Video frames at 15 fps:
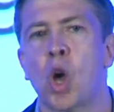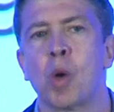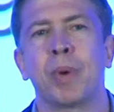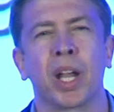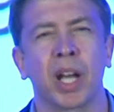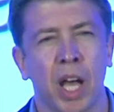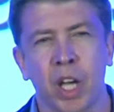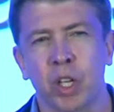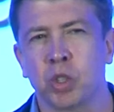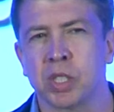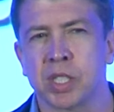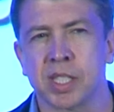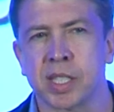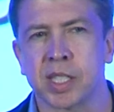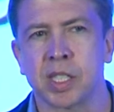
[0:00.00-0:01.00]
About
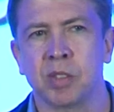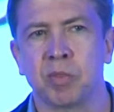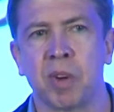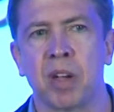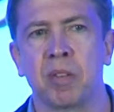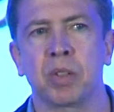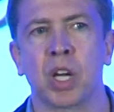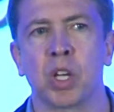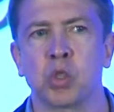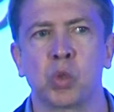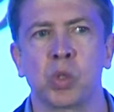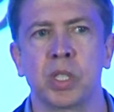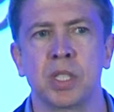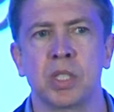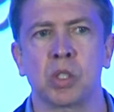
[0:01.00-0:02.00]
165
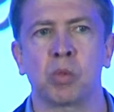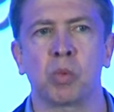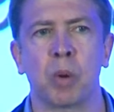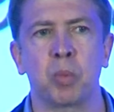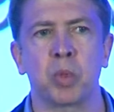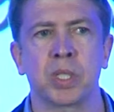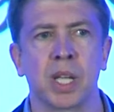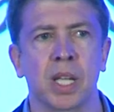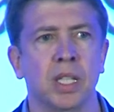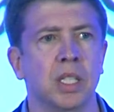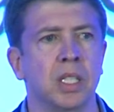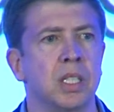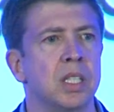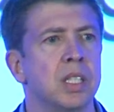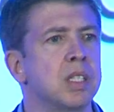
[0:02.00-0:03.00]
countries are
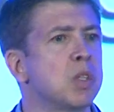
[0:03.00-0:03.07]
represented.